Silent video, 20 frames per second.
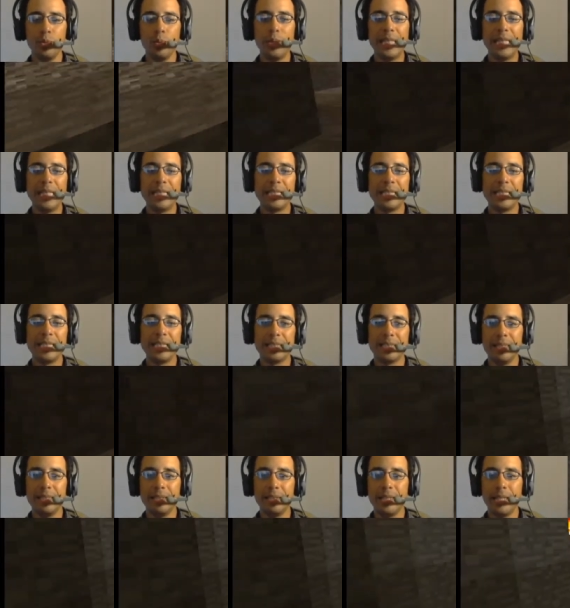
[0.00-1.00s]

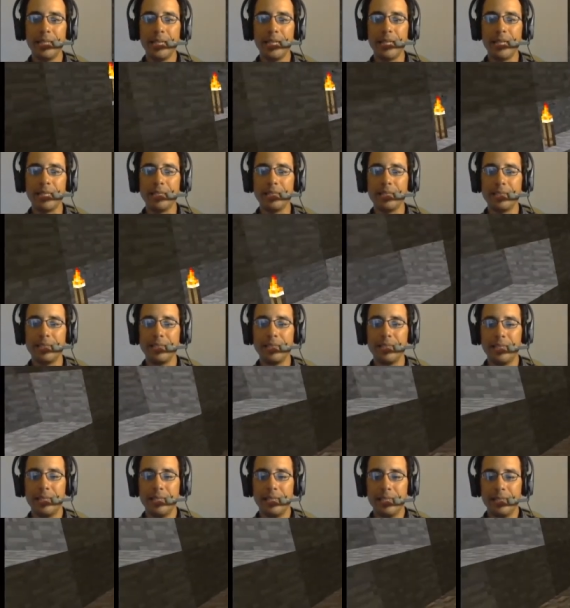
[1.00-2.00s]
Sweet. Okay.
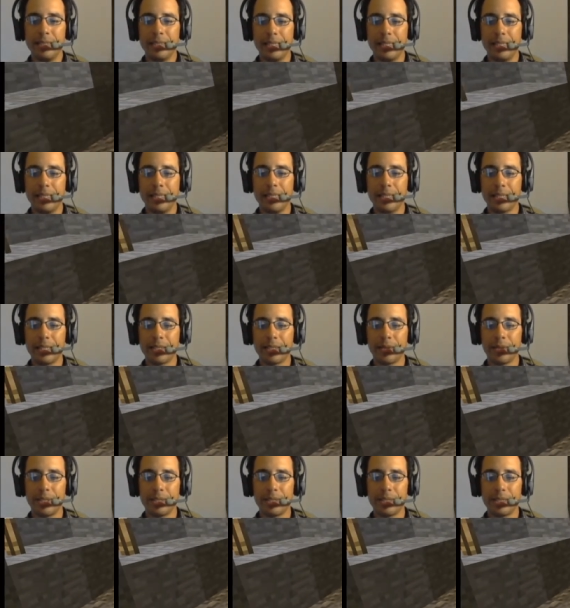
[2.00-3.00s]
I'll
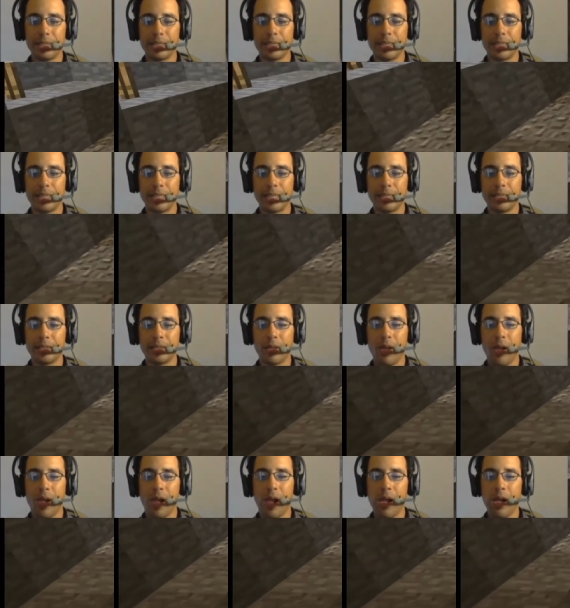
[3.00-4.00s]
get the rest of this, I
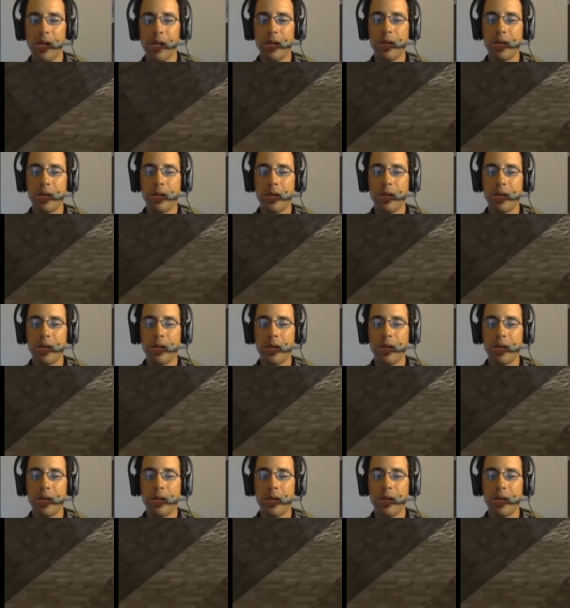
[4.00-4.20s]
guess.